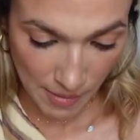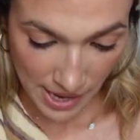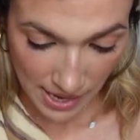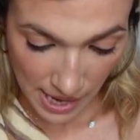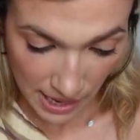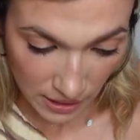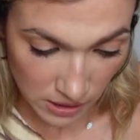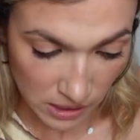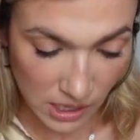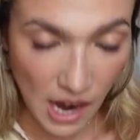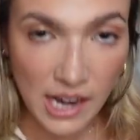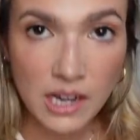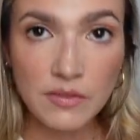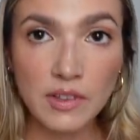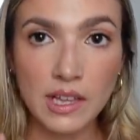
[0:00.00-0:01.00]
my next
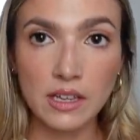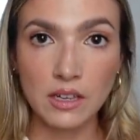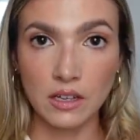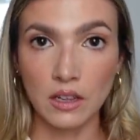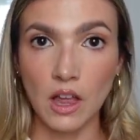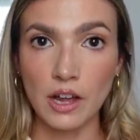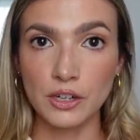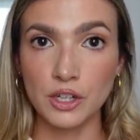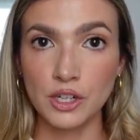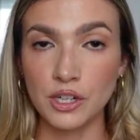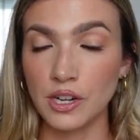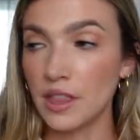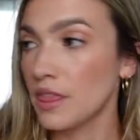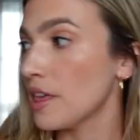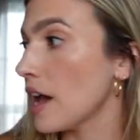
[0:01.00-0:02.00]
kind of like
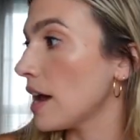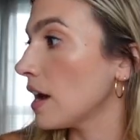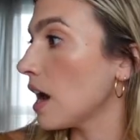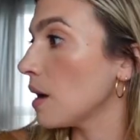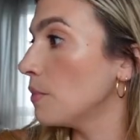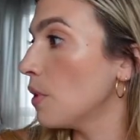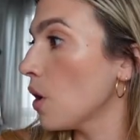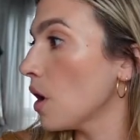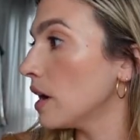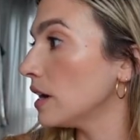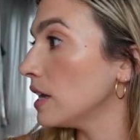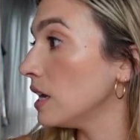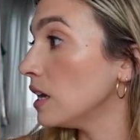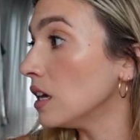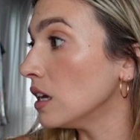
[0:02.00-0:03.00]
clutch that I bought
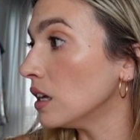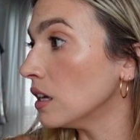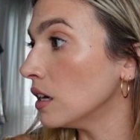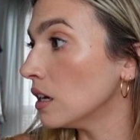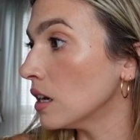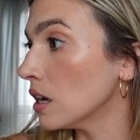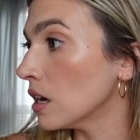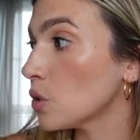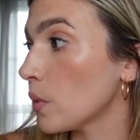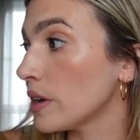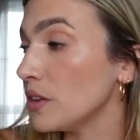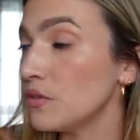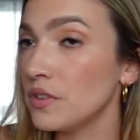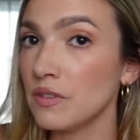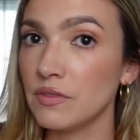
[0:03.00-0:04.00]
in
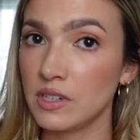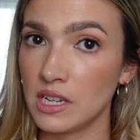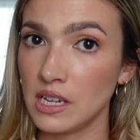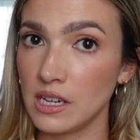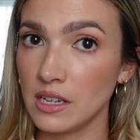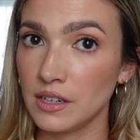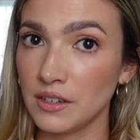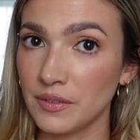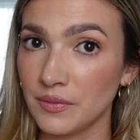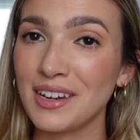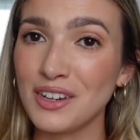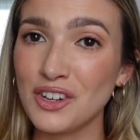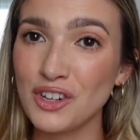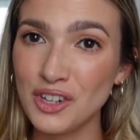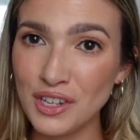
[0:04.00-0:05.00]
2015
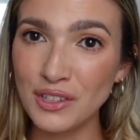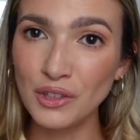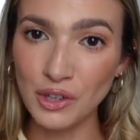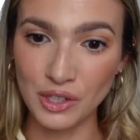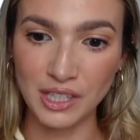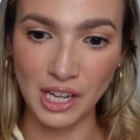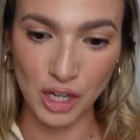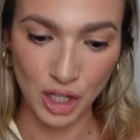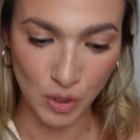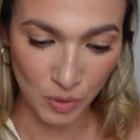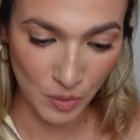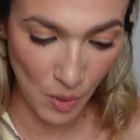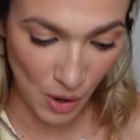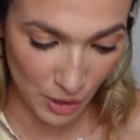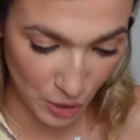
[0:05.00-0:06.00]
and she looks like she was
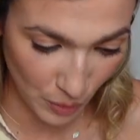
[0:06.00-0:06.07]
bought in